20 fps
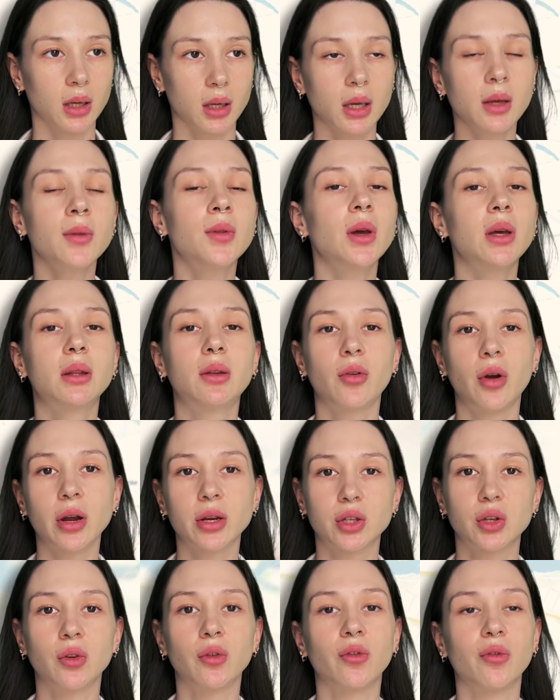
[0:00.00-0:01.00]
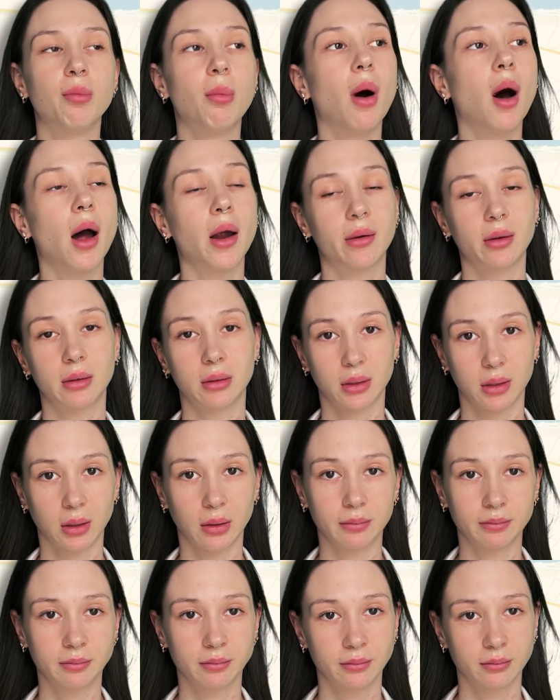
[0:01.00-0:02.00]
In the direction of
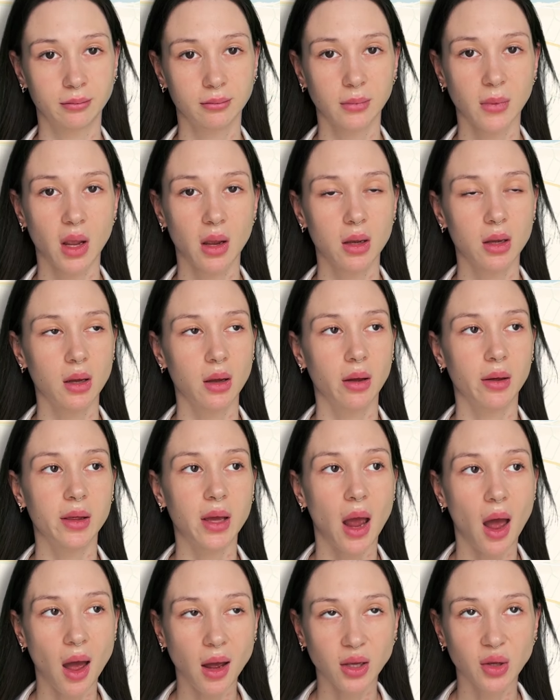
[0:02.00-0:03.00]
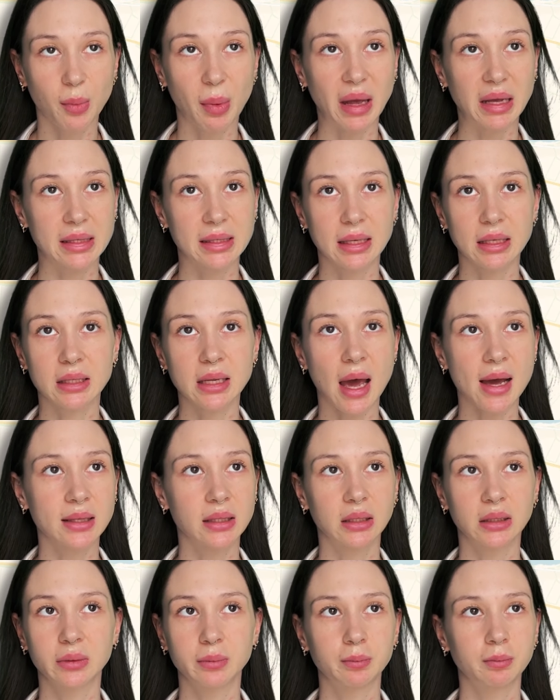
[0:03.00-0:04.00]
Marinka, the occupiers
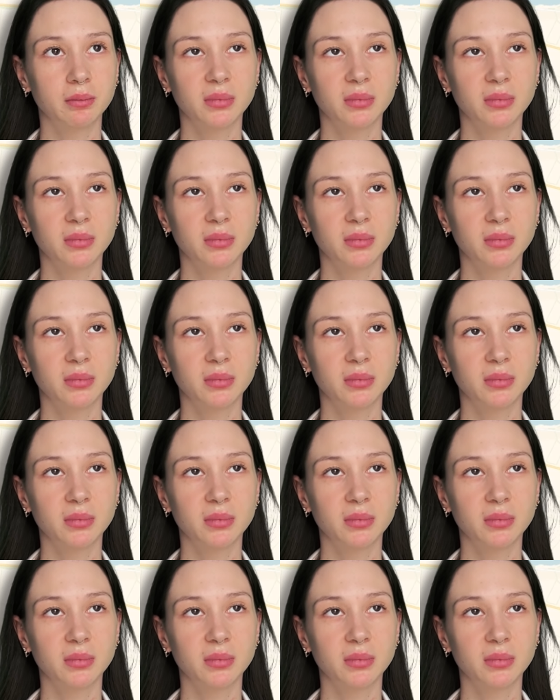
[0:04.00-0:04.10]
conducted